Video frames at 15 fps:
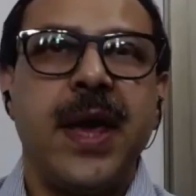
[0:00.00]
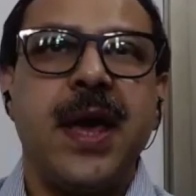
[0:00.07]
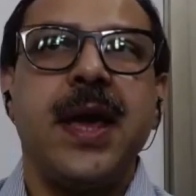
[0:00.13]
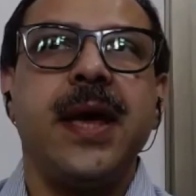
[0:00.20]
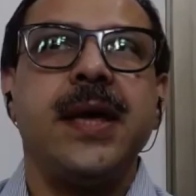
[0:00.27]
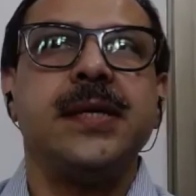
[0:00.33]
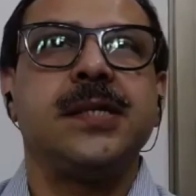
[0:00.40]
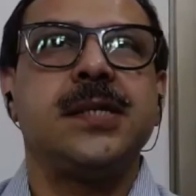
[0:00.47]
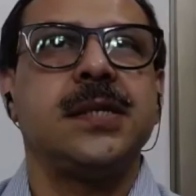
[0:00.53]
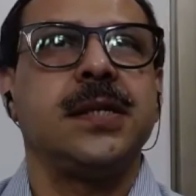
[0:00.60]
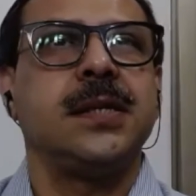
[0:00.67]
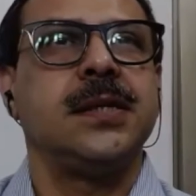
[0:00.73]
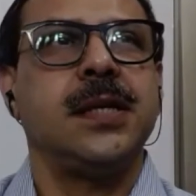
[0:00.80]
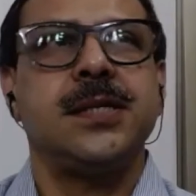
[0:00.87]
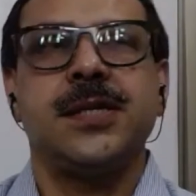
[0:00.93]
is
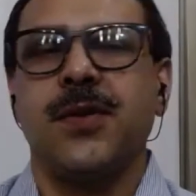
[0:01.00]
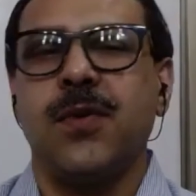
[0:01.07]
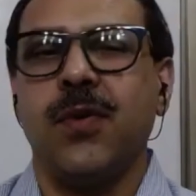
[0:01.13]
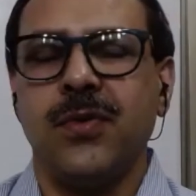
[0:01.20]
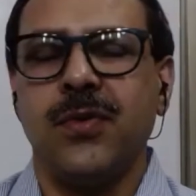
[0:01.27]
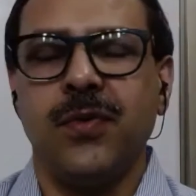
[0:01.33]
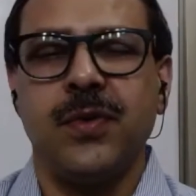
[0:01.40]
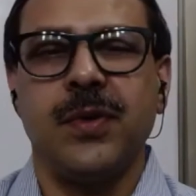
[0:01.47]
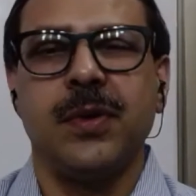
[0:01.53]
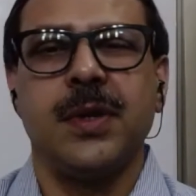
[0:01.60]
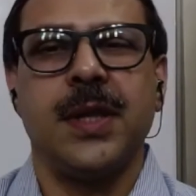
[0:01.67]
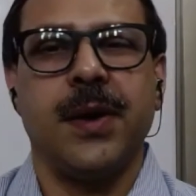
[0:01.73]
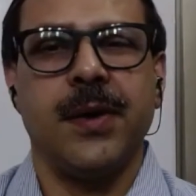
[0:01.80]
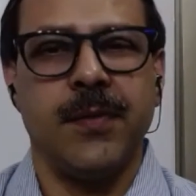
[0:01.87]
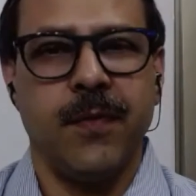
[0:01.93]
just go to
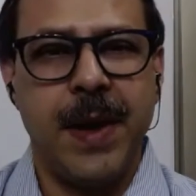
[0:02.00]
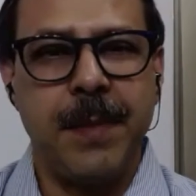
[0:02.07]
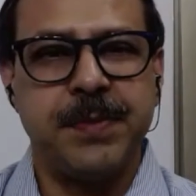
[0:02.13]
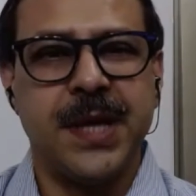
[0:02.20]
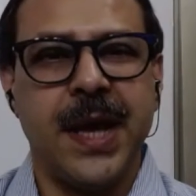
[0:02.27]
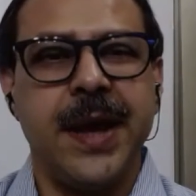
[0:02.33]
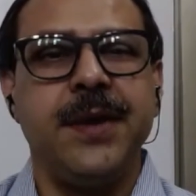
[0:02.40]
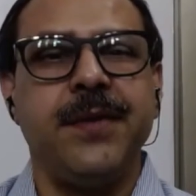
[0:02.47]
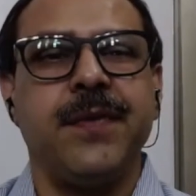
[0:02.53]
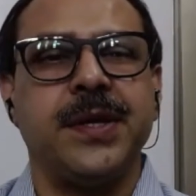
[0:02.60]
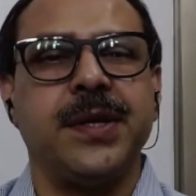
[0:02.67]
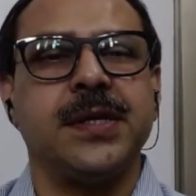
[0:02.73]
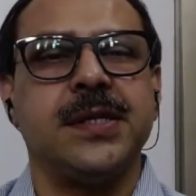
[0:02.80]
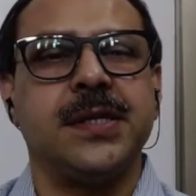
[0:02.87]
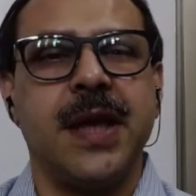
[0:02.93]
the website, which
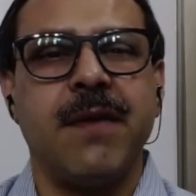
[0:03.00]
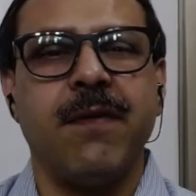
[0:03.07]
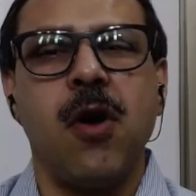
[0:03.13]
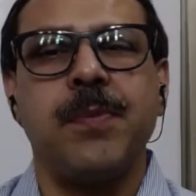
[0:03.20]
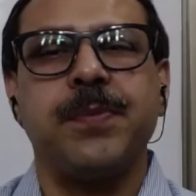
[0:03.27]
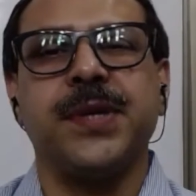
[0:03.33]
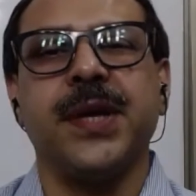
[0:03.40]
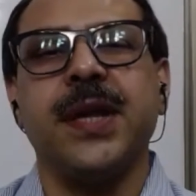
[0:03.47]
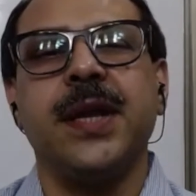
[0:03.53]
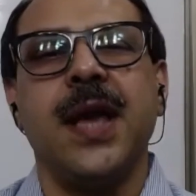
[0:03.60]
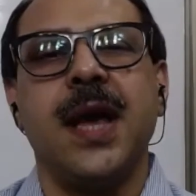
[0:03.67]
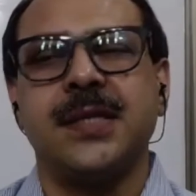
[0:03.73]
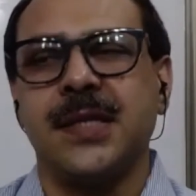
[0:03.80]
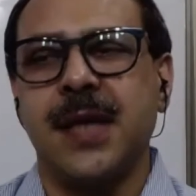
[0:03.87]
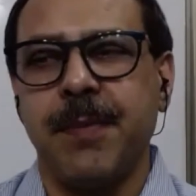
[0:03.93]
is
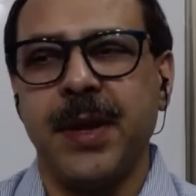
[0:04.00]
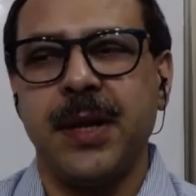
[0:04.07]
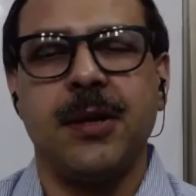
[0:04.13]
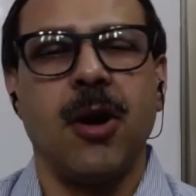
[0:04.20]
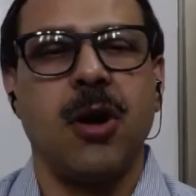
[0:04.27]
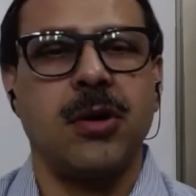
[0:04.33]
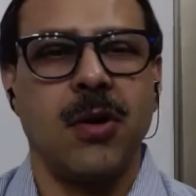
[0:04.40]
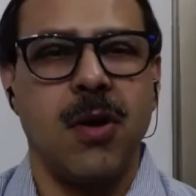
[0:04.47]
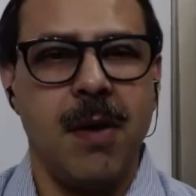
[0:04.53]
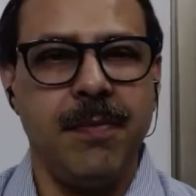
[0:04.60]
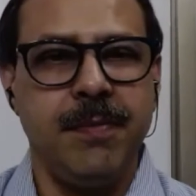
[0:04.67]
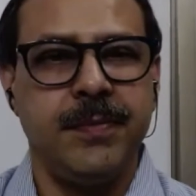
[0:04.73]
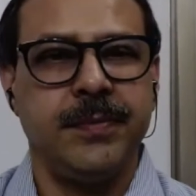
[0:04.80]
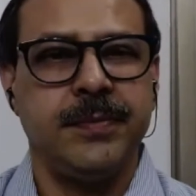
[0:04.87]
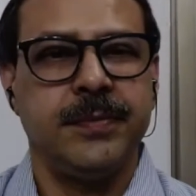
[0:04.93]

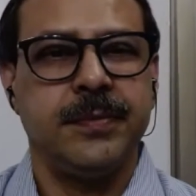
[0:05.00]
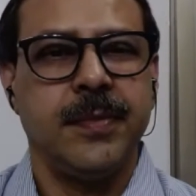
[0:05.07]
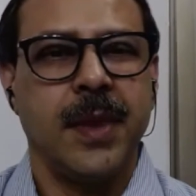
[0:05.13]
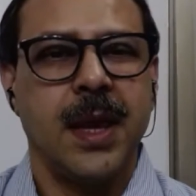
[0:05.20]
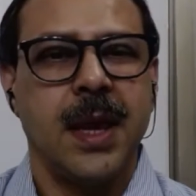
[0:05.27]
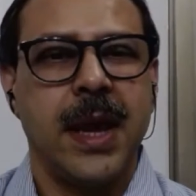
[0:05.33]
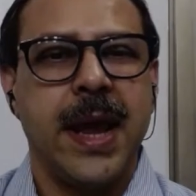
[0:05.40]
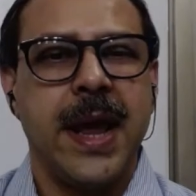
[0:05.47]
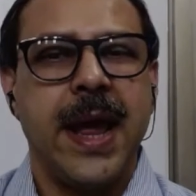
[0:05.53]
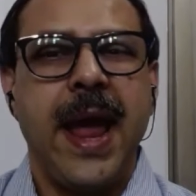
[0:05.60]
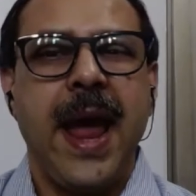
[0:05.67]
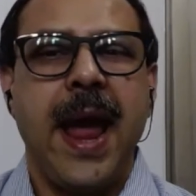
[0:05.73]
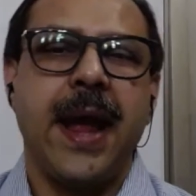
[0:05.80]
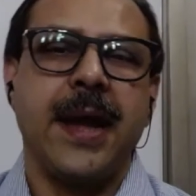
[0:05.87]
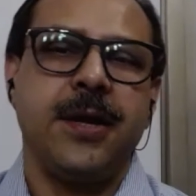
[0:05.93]
devopsindiasummit.com,
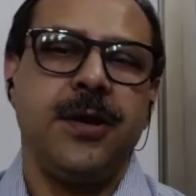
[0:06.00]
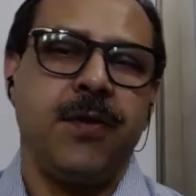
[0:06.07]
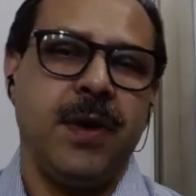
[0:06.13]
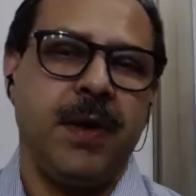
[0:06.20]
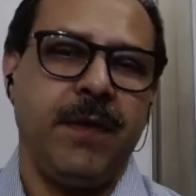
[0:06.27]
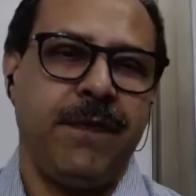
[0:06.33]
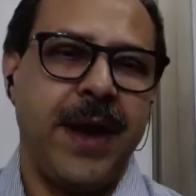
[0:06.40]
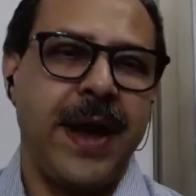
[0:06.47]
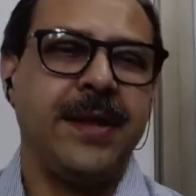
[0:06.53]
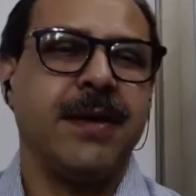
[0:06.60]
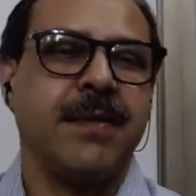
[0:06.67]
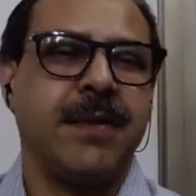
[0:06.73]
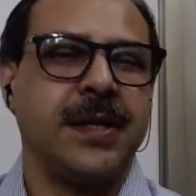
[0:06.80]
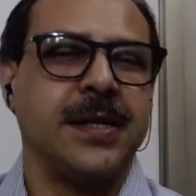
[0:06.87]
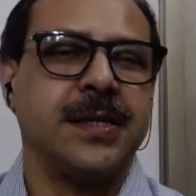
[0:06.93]
and you will find the
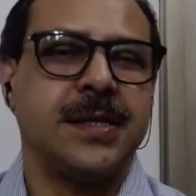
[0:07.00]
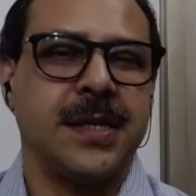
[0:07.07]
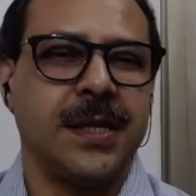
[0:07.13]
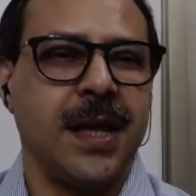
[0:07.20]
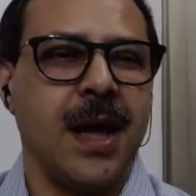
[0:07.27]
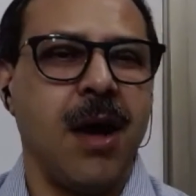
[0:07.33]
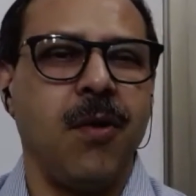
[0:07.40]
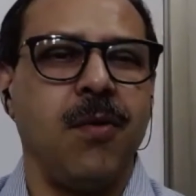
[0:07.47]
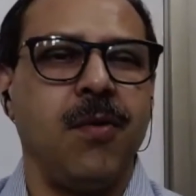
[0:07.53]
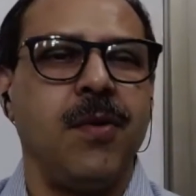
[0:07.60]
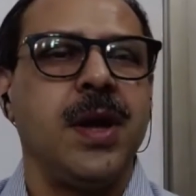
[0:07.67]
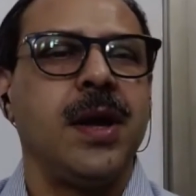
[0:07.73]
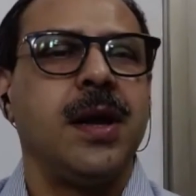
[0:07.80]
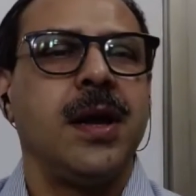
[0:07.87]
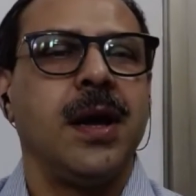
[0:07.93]
register now
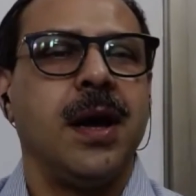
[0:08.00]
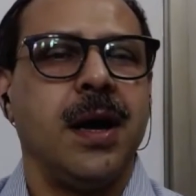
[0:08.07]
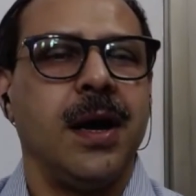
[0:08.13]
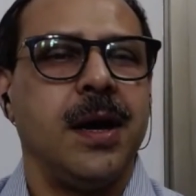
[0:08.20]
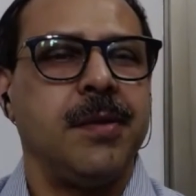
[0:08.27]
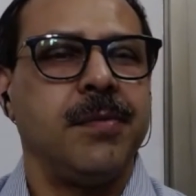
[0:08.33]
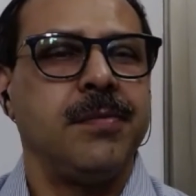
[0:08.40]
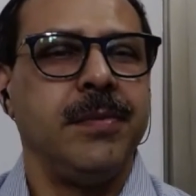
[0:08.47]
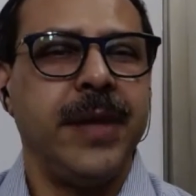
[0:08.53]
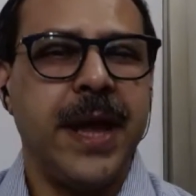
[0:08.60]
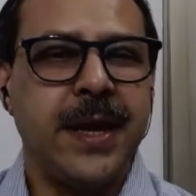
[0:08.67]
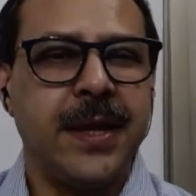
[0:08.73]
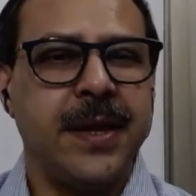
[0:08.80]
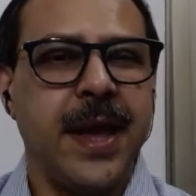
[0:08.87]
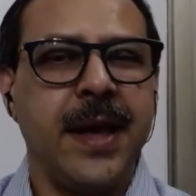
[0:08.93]

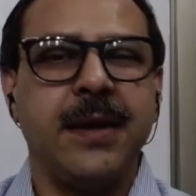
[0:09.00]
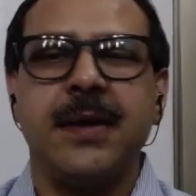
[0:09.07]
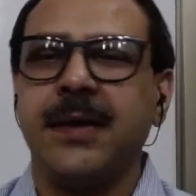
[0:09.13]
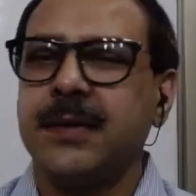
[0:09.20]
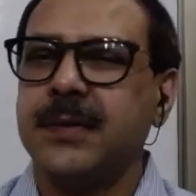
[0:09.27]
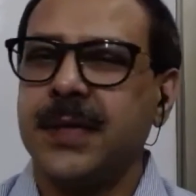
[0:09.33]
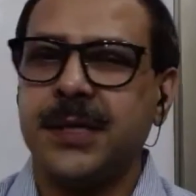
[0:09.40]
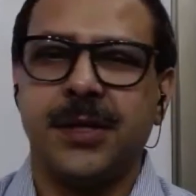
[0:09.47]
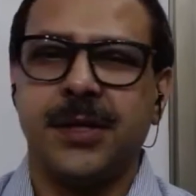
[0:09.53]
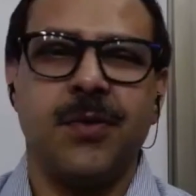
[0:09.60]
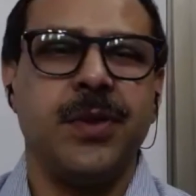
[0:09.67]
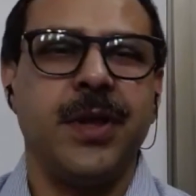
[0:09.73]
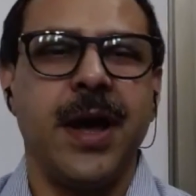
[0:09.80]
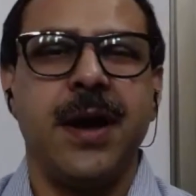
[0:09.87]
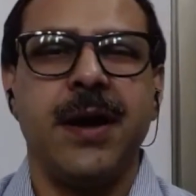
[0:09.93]
link there. Just
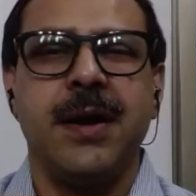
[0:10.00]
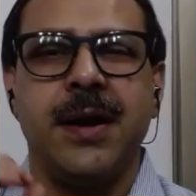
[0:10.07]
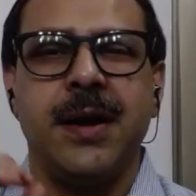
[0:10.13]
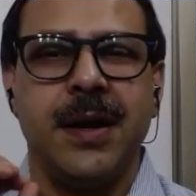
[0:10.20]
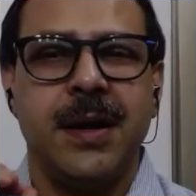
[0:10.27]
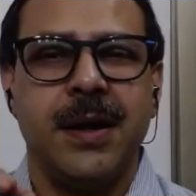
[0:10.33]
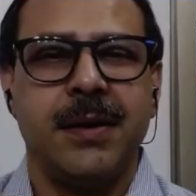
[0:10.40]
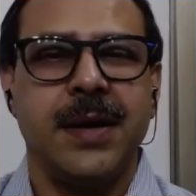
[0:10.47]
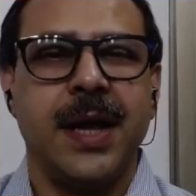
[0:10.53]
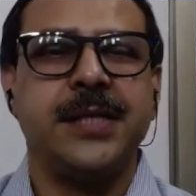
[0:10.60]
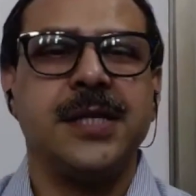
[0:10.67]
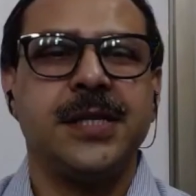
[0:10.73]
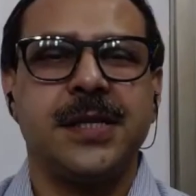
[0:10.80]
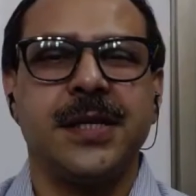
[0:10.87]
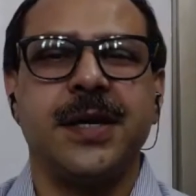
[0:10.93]
go there,
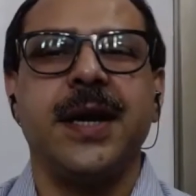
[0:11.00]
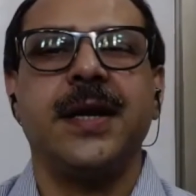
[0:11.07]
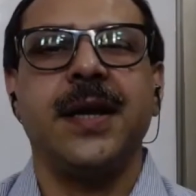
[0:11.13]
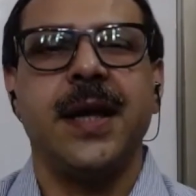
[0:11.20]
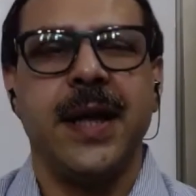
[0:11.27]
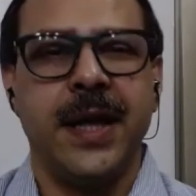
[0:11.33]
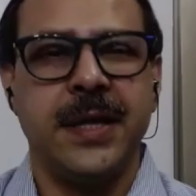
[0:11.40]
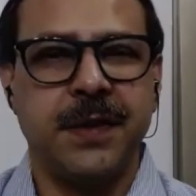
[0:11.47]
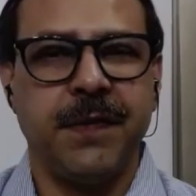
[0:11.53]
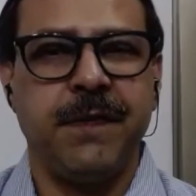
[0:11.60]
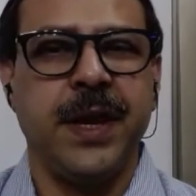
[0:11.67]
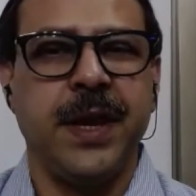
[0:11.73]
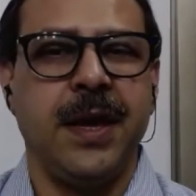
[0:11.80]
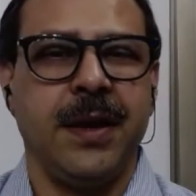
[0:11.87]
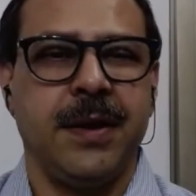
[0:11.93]
register it. It's free.